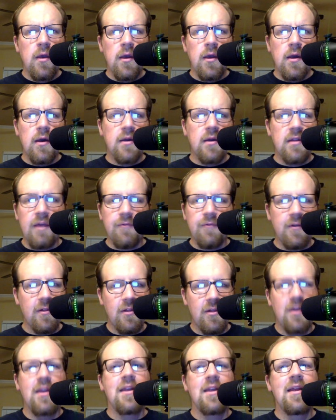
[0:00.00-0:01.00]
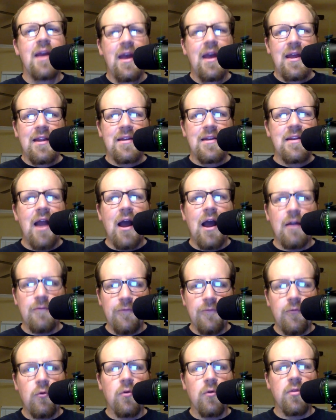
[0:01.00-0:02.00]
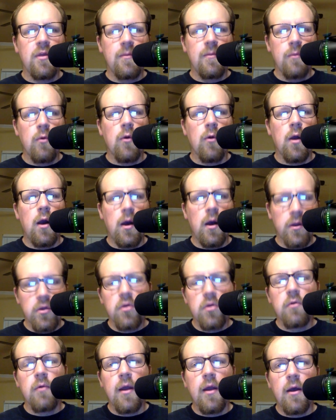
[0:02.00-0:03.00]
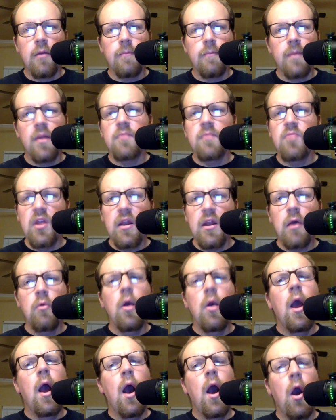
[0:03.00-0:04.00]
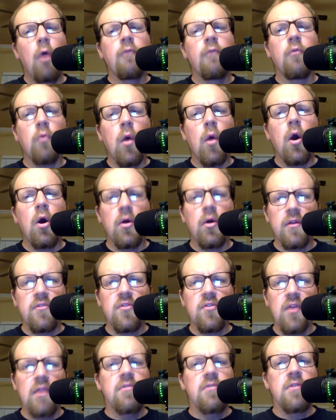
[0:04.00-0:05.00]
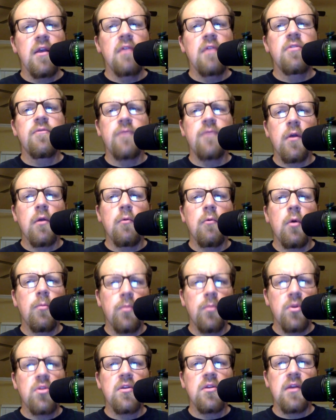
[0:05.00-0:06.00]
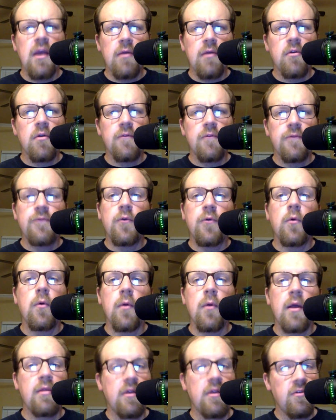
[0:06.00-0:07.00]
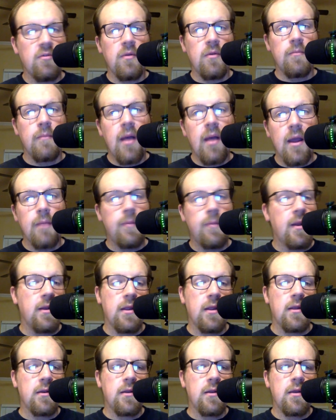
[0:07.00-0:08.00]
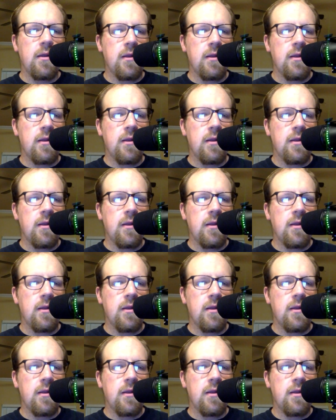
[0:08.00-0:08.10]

Definitely not for the more underground, but overall, it's very well put together for, at least in my opinion.